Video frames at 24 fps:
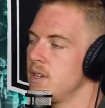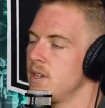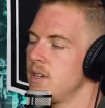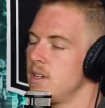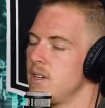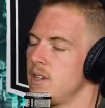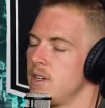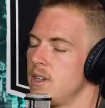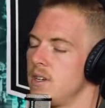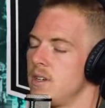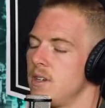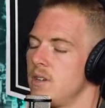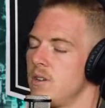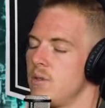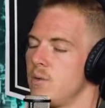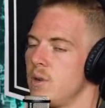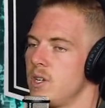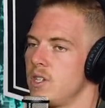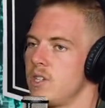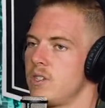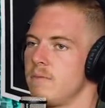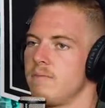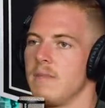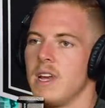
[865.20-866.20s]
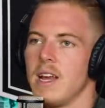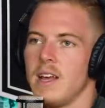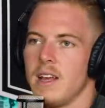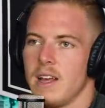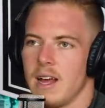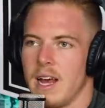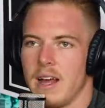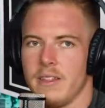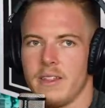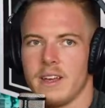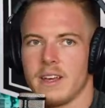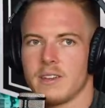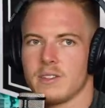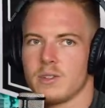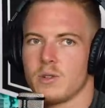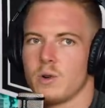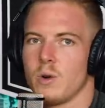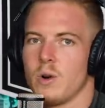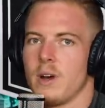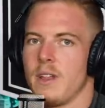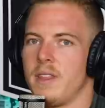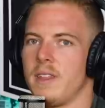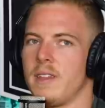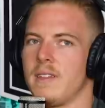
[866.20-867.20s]
Yep. Which I think is
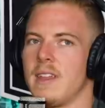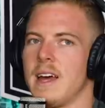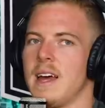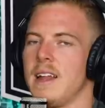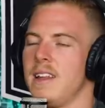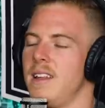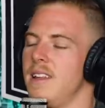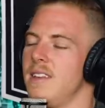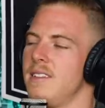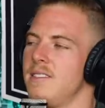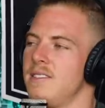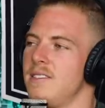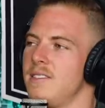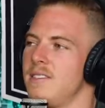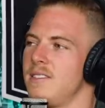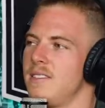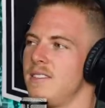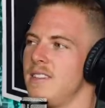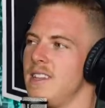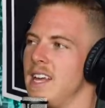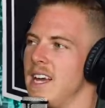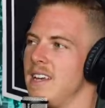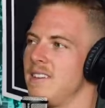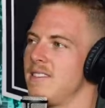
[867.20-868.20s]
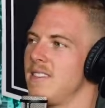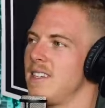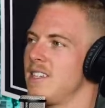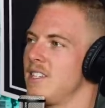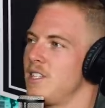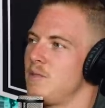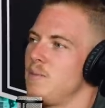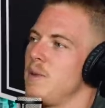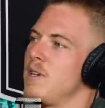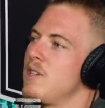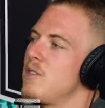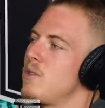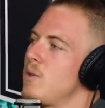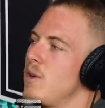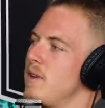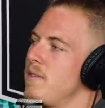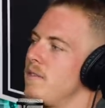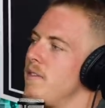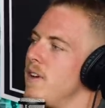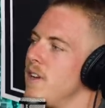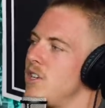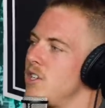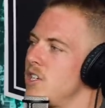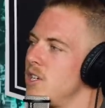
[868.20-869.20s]
cool. I think that is nice, that it speaks to our
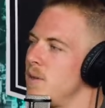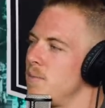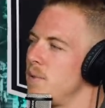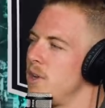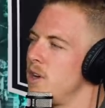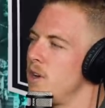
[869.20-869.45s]
friendship.